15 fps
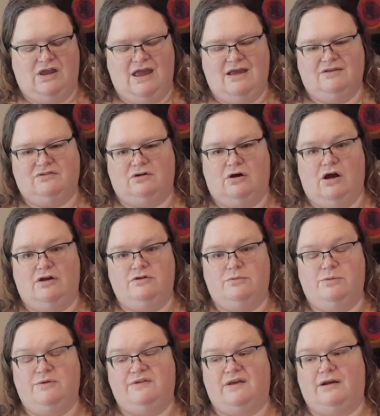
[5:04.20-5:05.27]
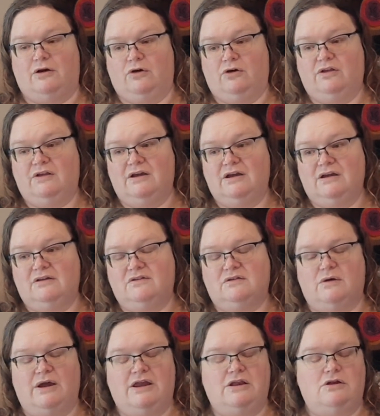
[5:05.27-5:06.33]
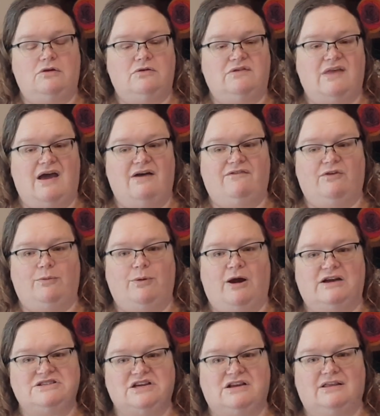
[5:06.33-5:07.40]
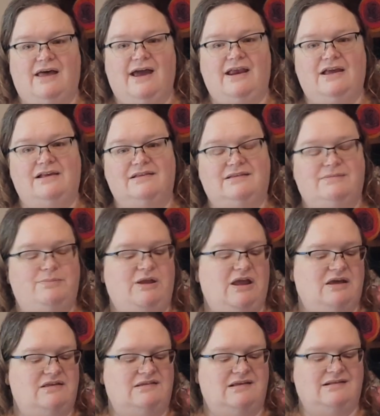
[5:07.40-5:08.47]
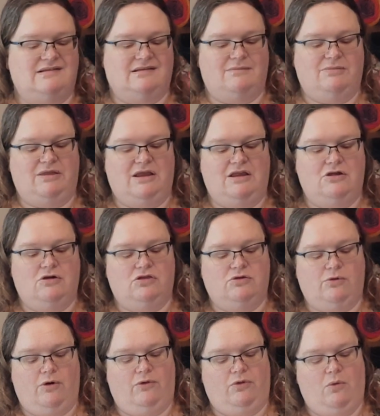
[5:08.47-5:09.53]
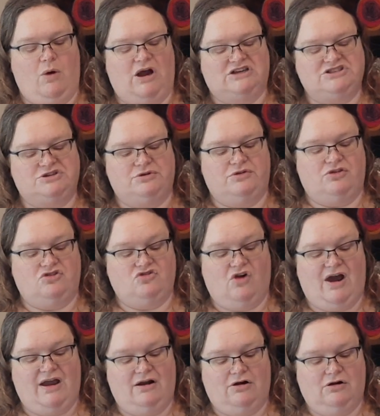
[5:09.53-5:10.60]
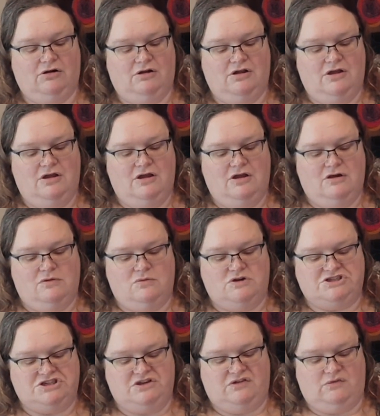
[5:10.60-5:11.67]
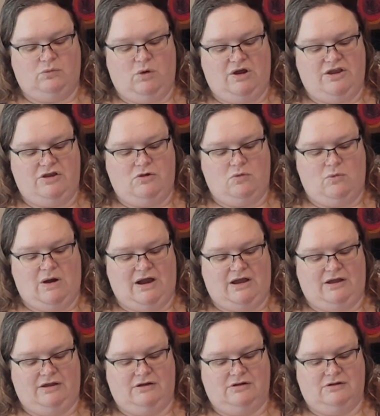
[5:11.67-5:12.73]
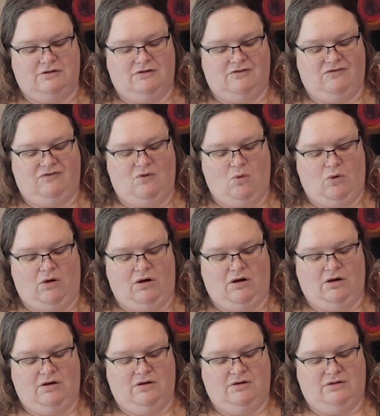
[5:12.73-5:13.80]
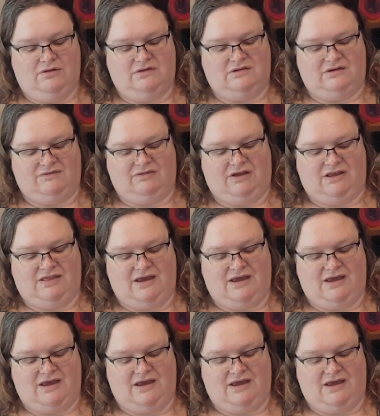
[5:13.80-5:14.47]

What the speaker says: cakes are 100% acrylic, so I can use that for Project Linus because it's something you can throw in the washer and the dryer, which is what you want for stuff like